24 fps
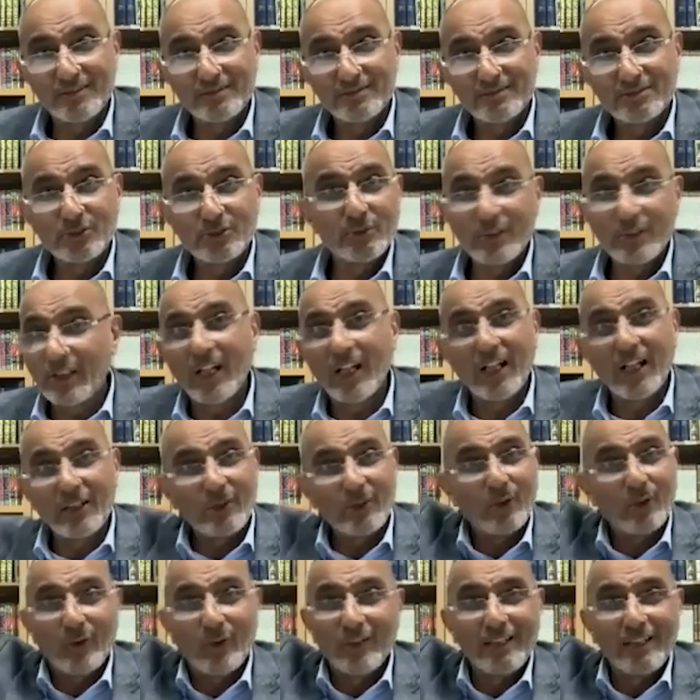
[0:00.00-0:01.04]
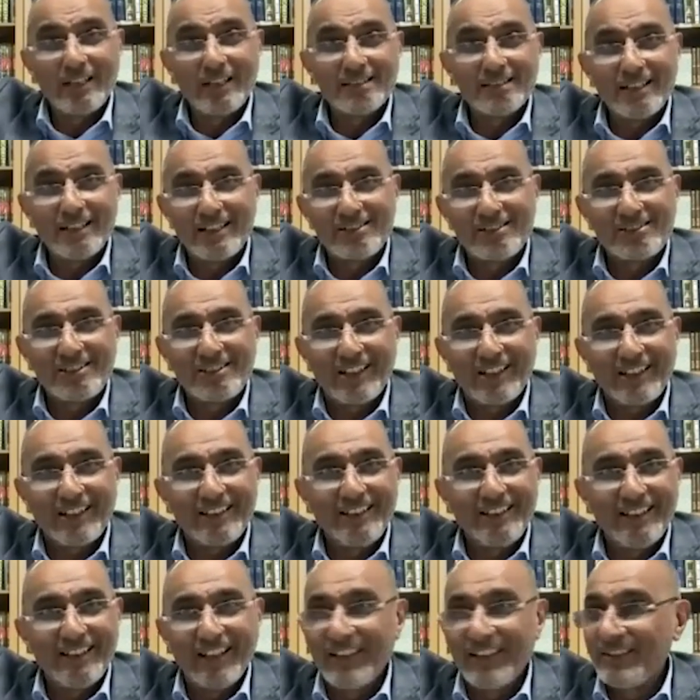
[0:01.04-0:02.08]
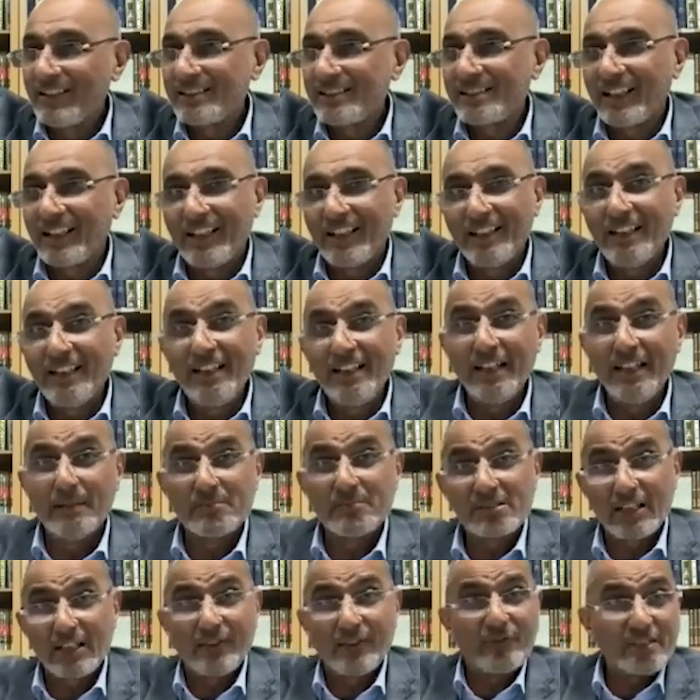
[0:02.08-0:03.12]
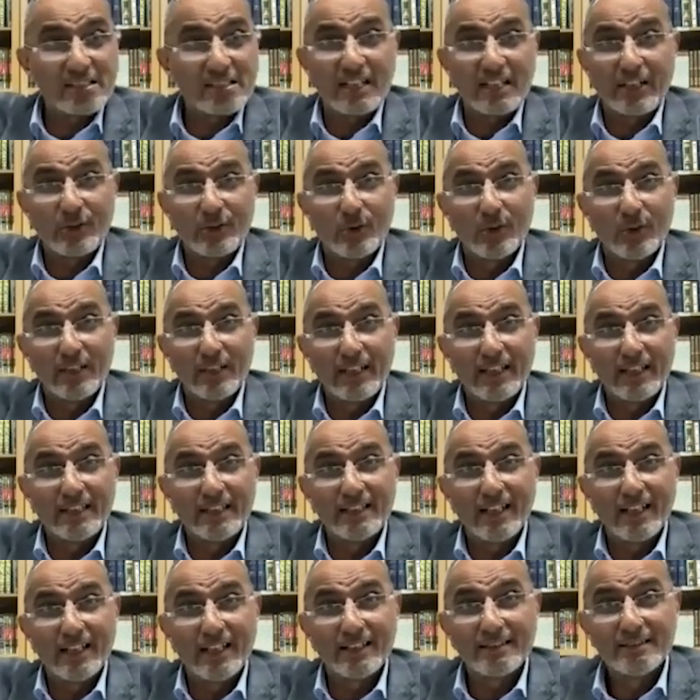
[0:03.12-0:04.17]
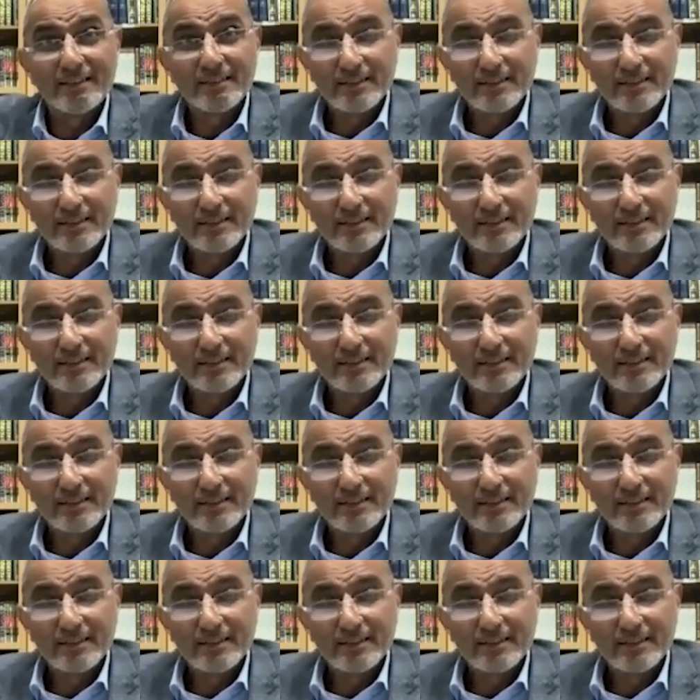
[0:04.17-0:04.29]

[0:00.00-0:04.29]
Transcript: So you can't call it As-Sahih An-Nasa'i. He himself isn't calling it that.